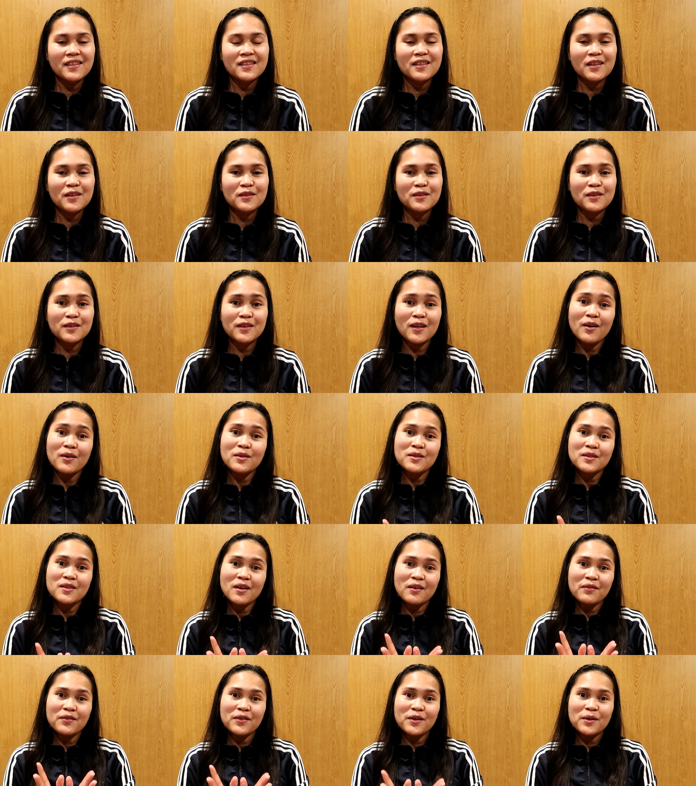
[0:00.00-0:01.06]
So to
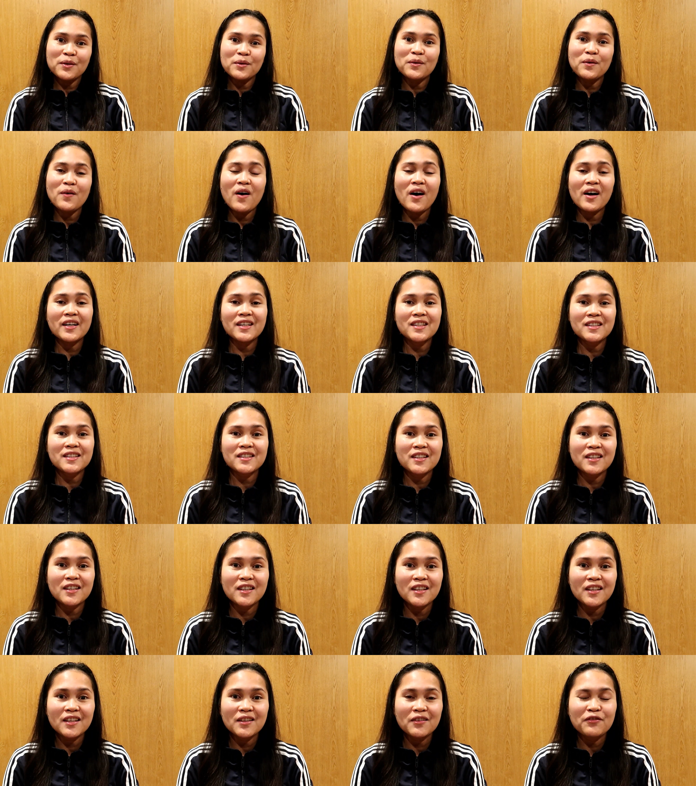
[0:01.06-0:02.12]
those of you who are
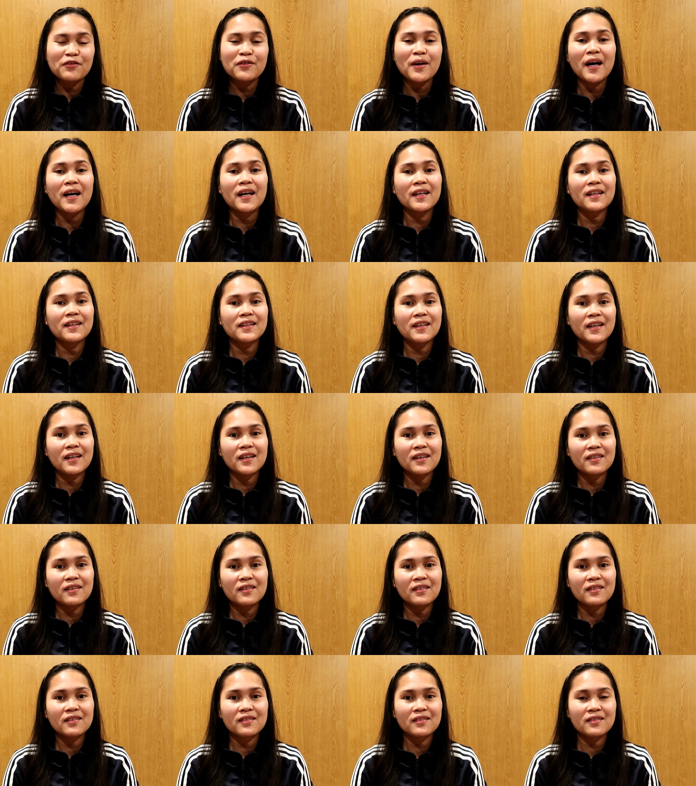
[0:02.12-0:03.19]
still
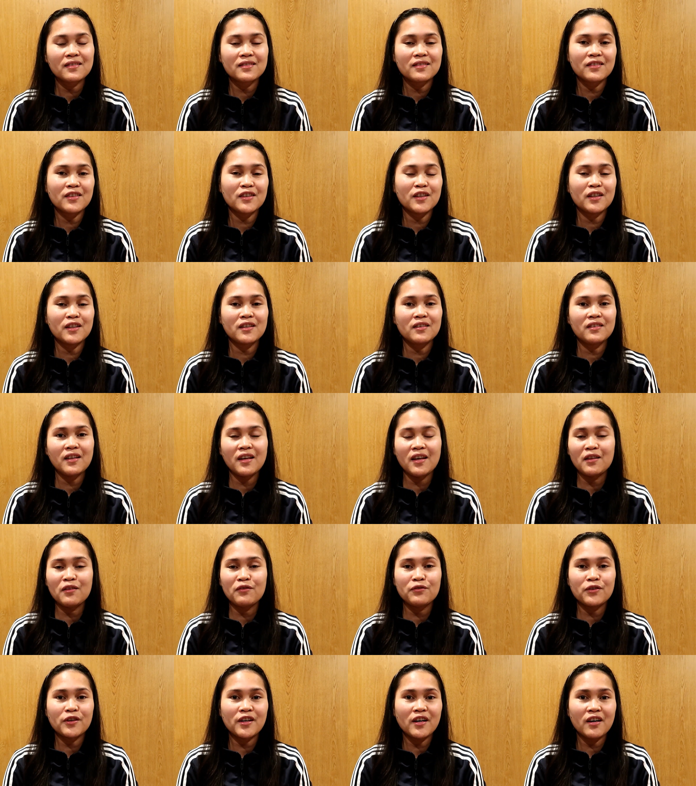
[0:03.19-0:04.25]
filing their
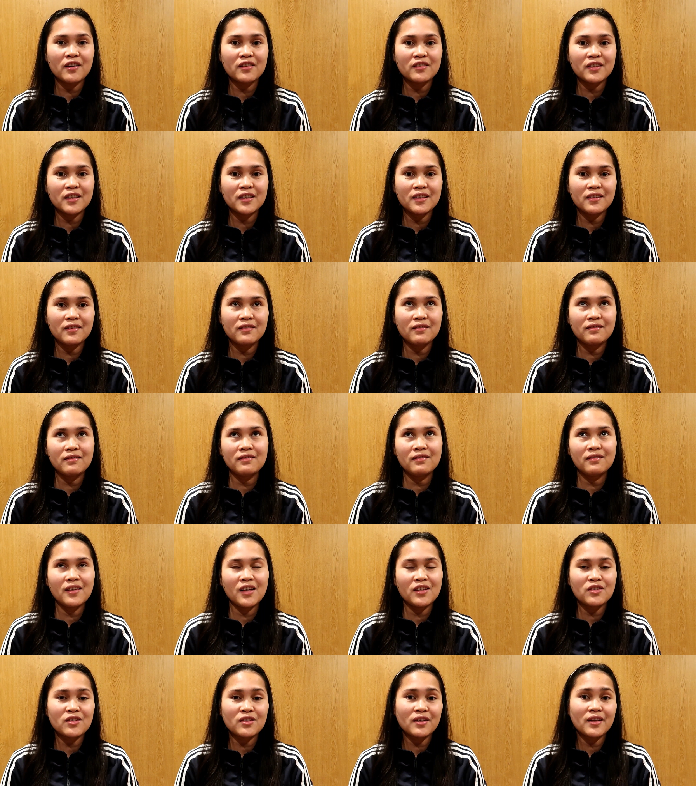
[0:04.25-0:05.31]
N400
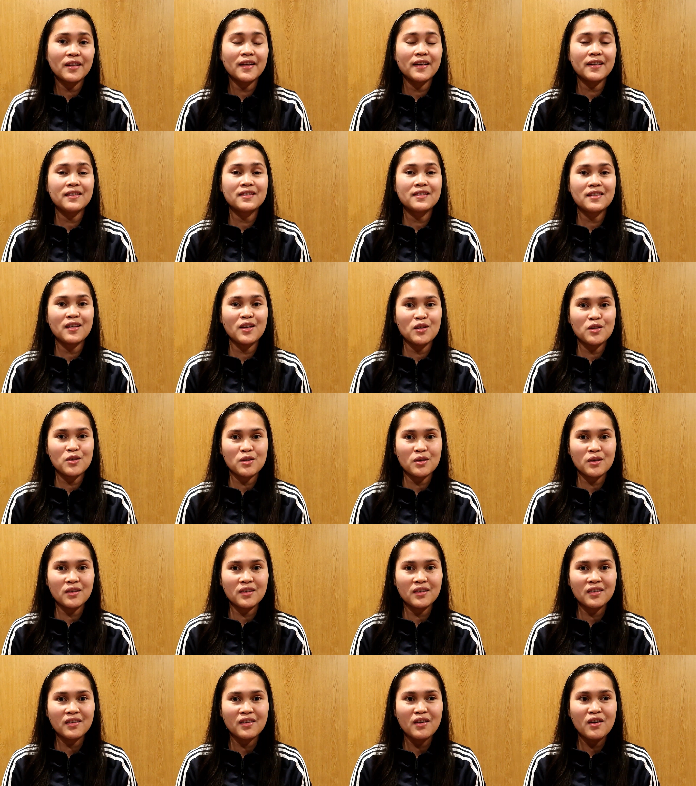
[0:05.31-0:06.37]

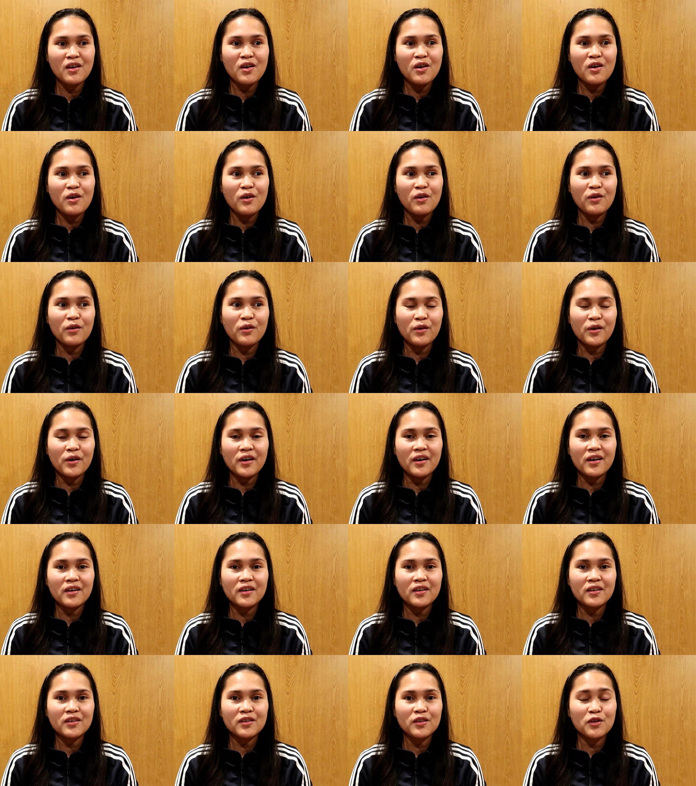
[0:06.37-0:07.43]
naturalization,
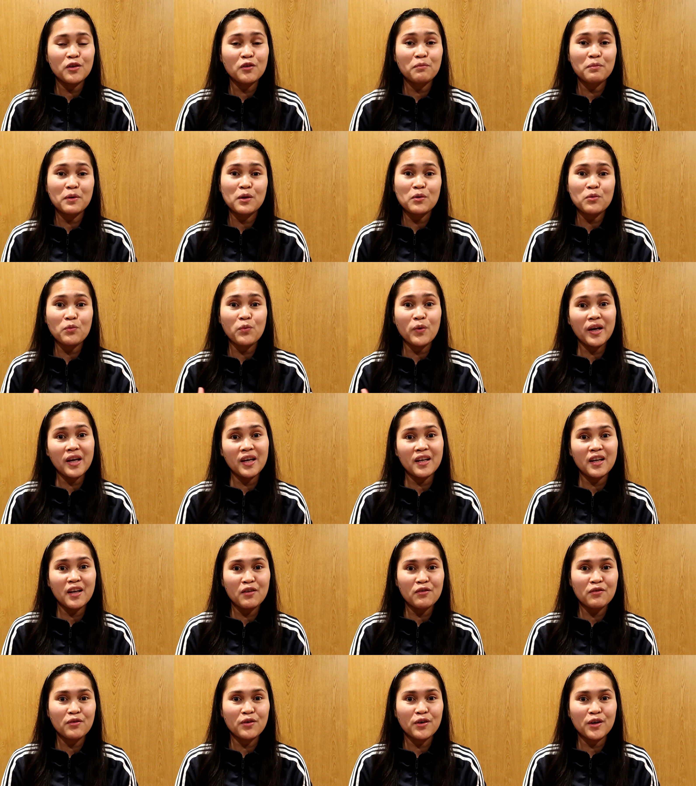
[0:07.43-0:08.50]
or you've been
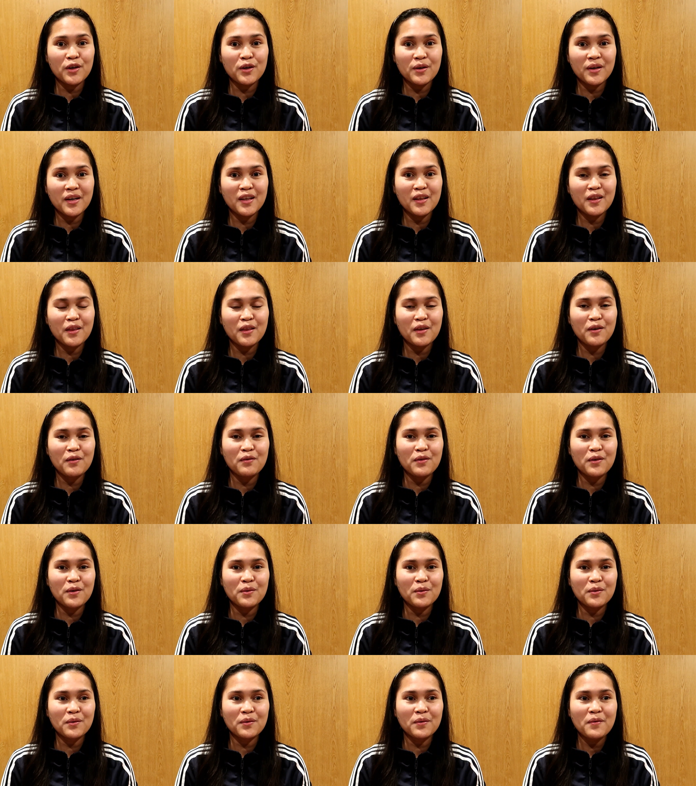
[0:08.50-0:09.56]
waiting for your
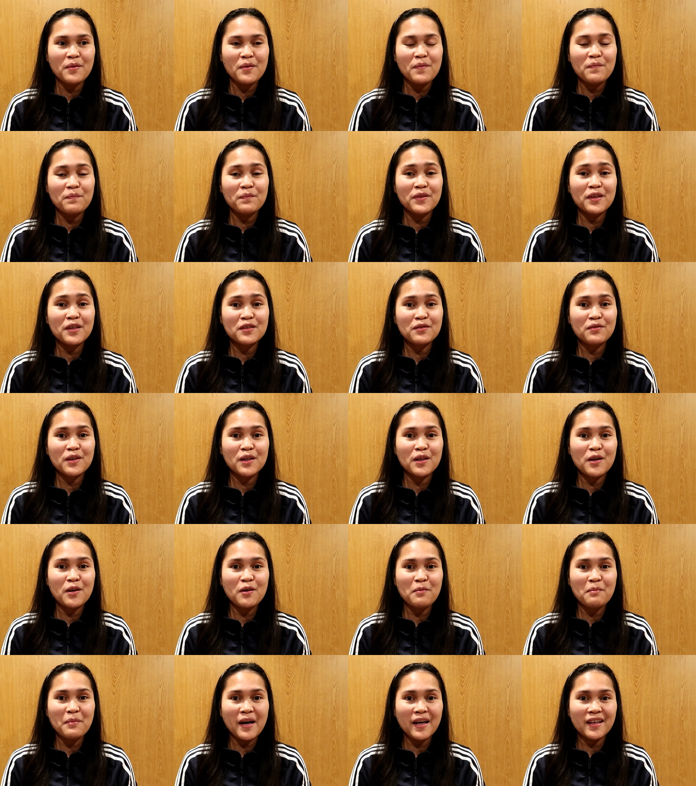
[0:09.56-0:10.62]
interview, this
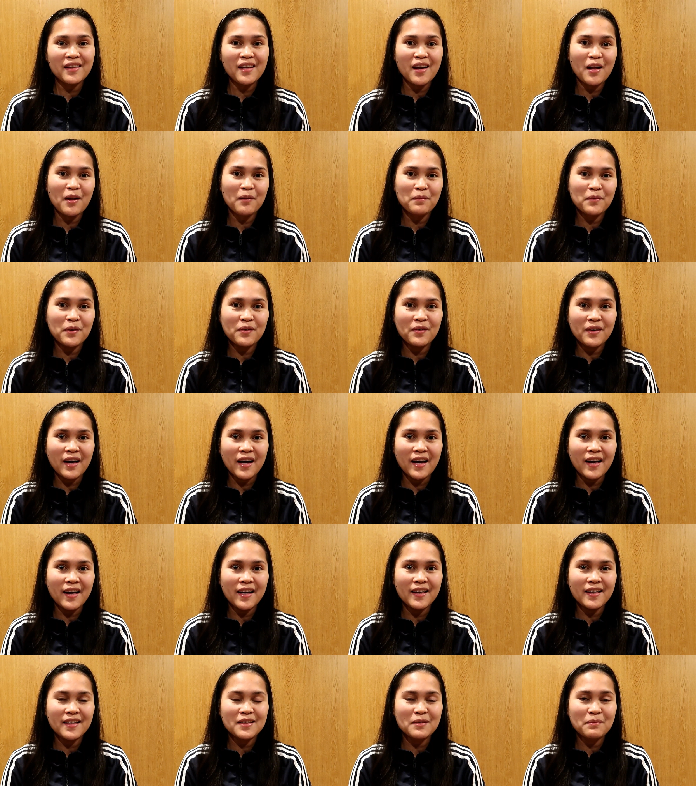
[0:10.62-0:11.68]
video might help you
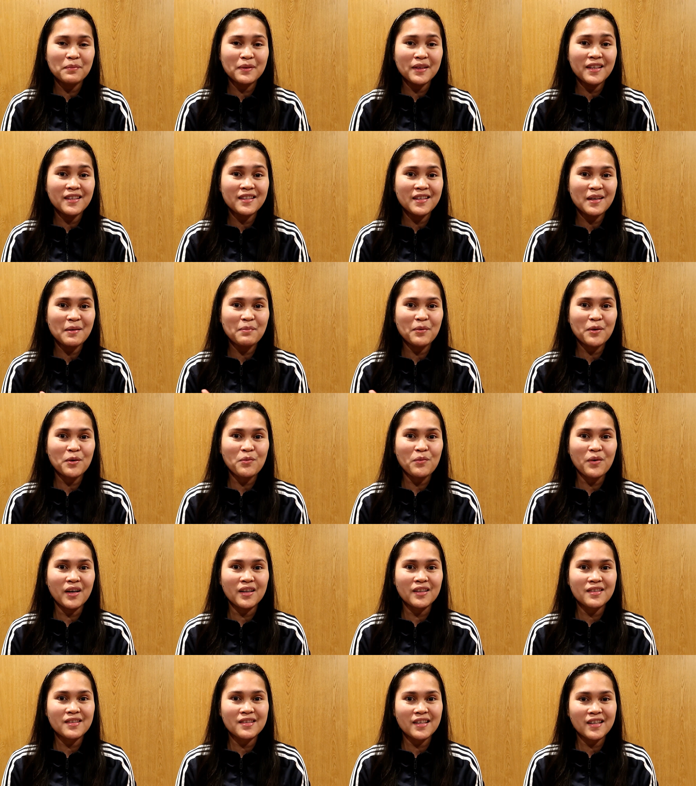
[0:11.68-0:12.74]
guys. Please keep on
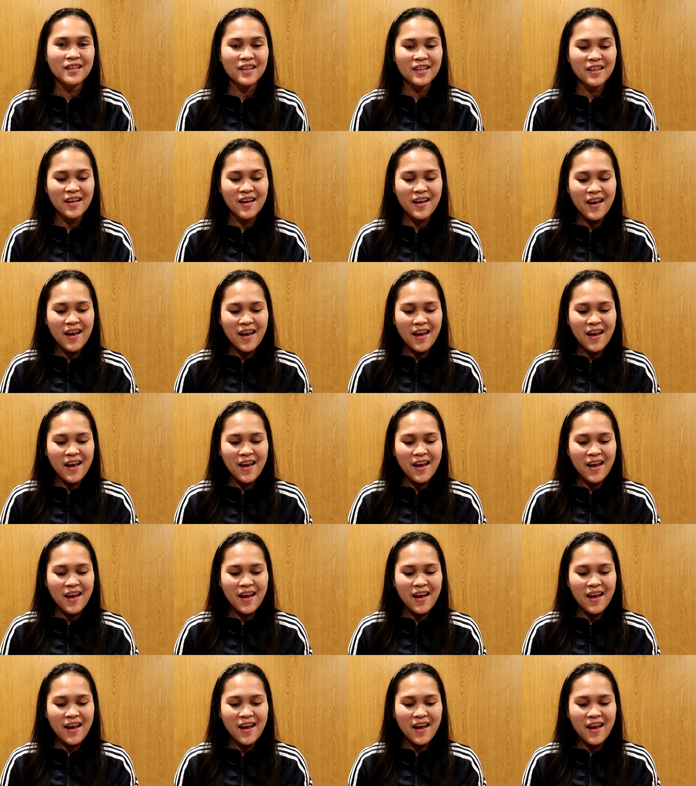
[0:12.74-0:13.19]
watching.